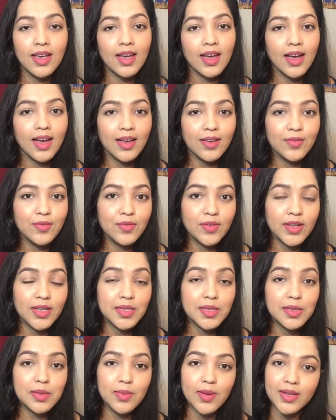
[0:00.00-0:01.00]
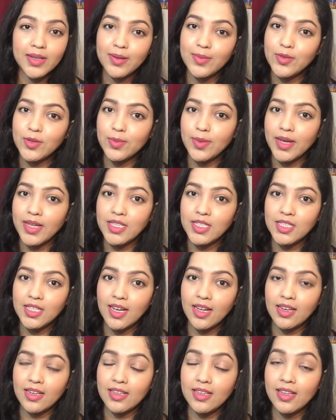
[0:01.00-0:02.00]
Hi friends, welcome to my
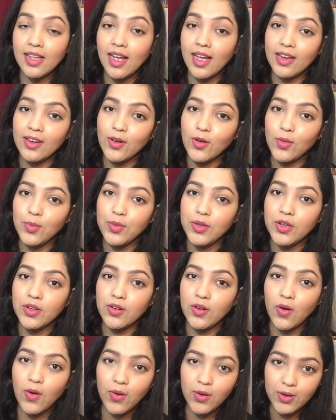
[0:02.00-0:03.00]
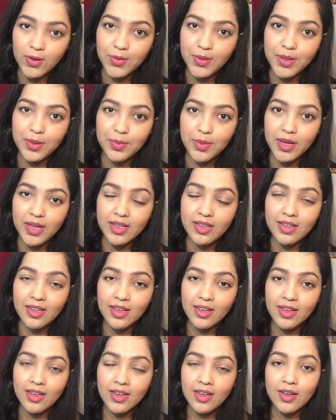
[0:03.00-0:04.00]
channel and hope you're all doing well.
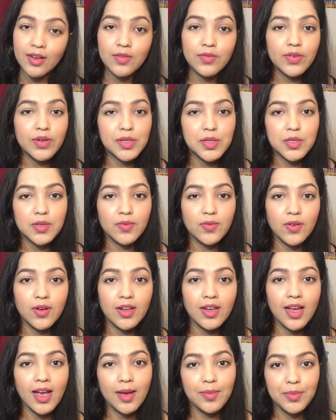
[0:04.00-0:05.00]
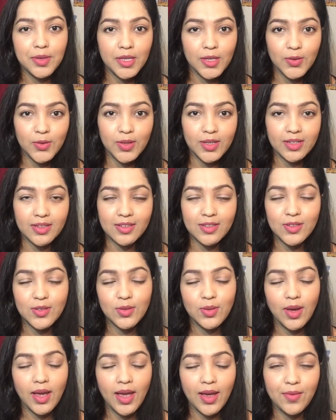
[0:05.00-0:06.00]
First of all, Happy New Year to
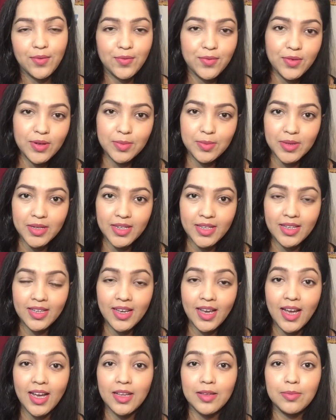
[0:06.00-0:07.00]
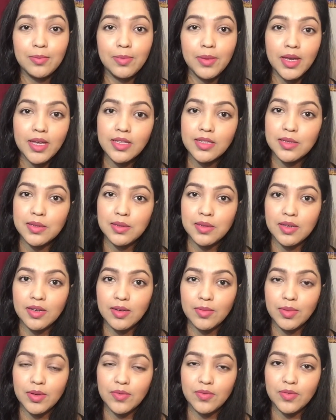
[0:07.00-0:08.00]
everybody and may this year
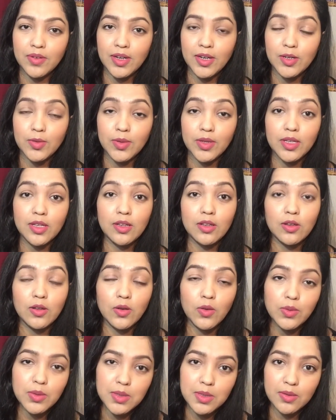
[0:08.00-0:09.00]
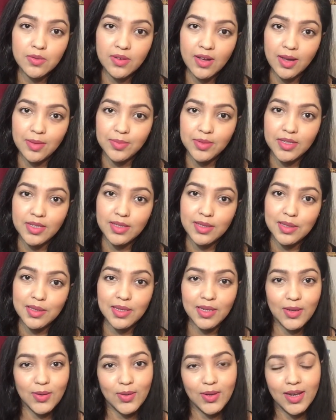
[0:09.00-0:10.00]
be filled with loads of happiness in
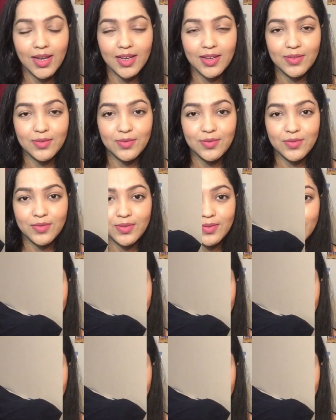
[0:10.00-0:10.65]
your life.